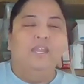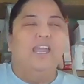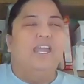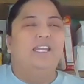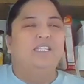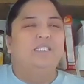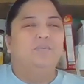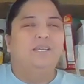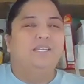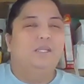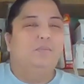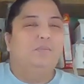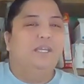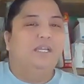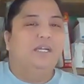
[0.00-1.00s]
And it's
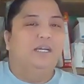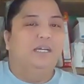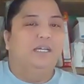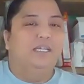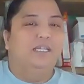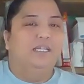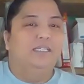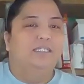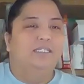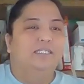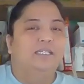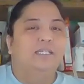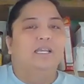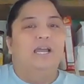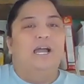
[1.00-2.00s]
mainly because
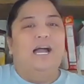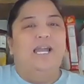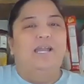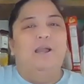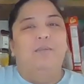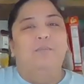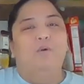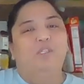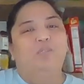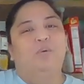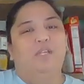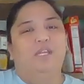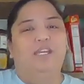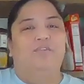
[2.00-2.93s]
I'm always pulling